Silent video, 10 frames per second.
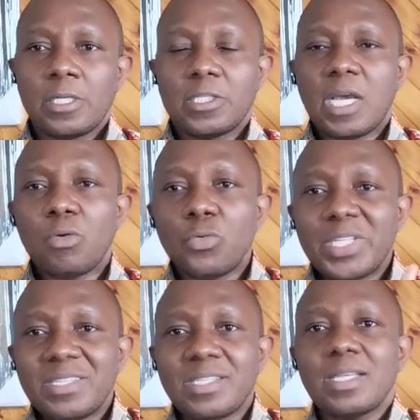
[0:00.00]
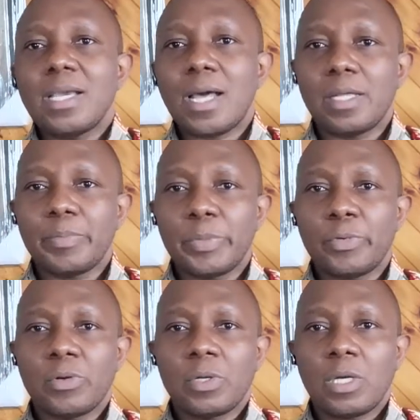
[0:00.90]
is how we see other
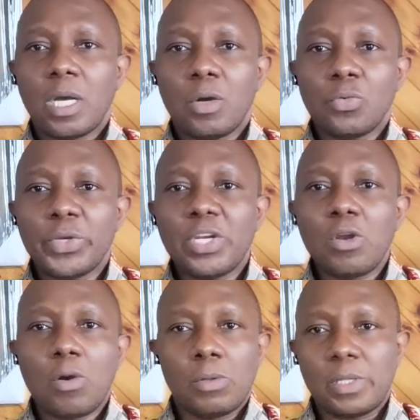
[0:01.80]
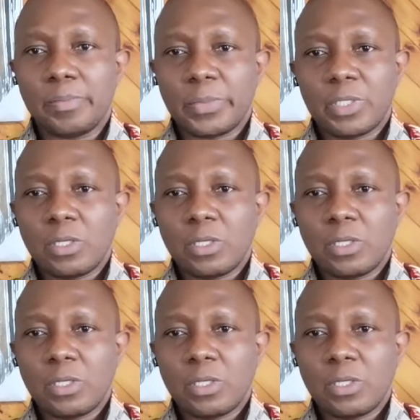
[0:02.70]
people, how we know them,